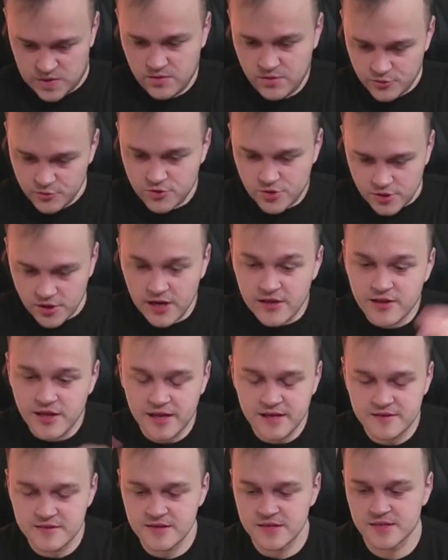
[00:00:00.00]
train
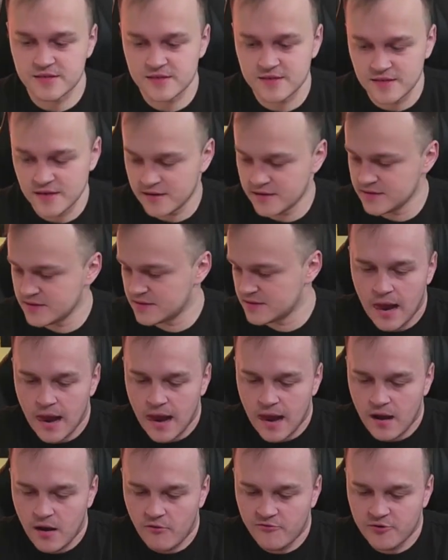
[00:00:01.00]
like this, yes?
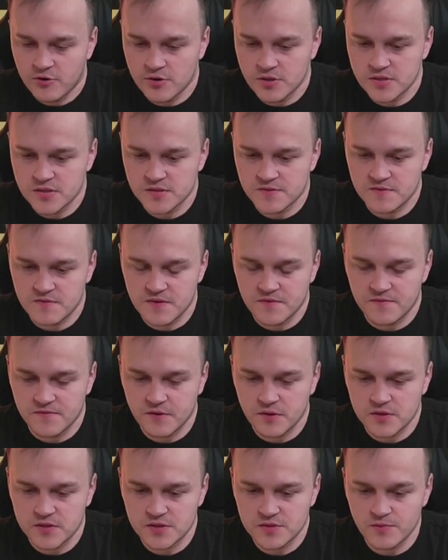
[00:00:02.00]
Of course, the
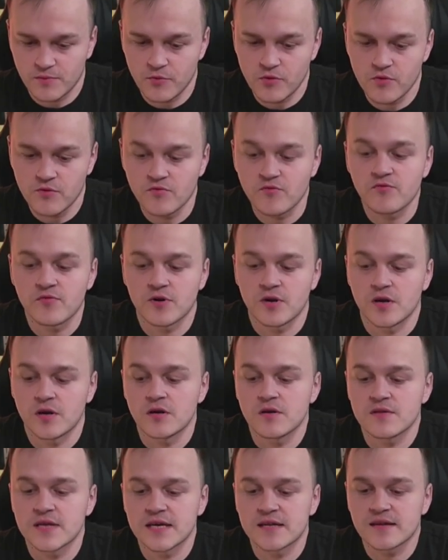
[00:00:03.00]
first move
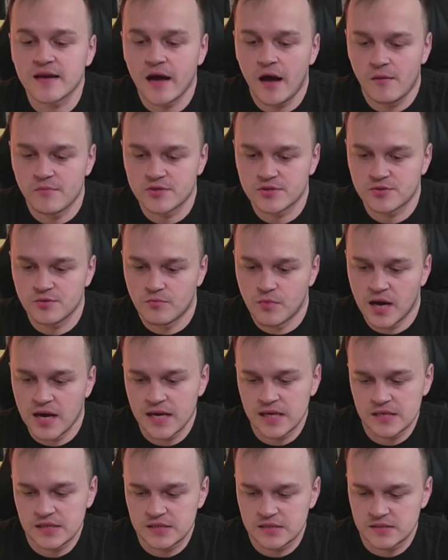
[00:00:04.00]
that comes to
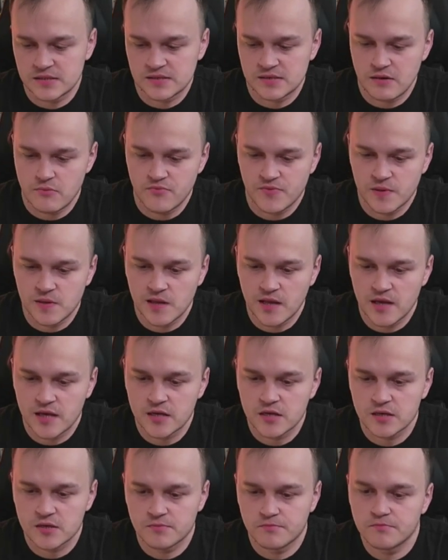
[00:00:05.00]
mind is something
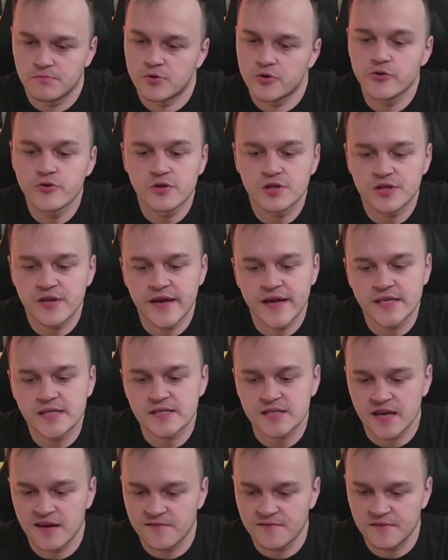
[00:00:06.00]
like rook takes
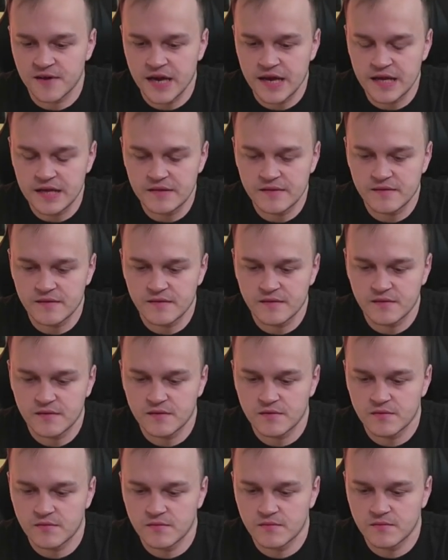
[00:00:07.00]
f8
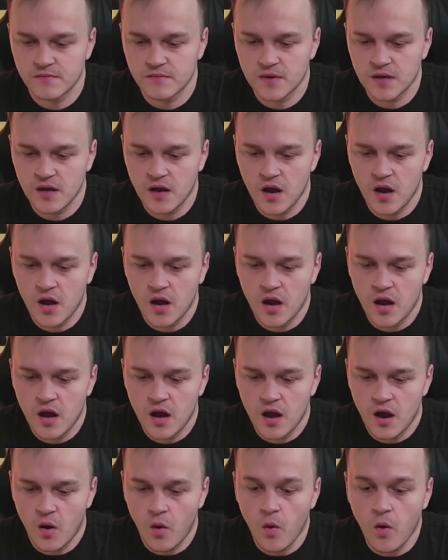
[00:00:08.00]

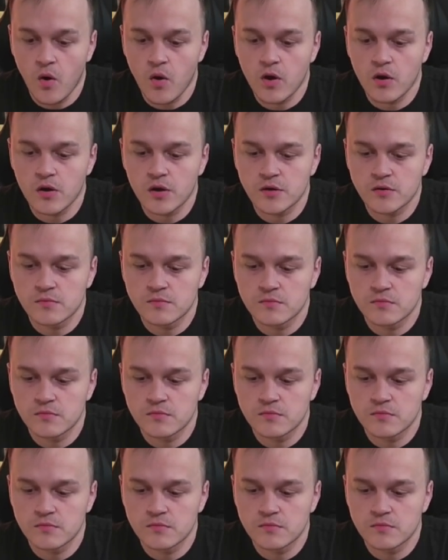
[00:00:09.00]
or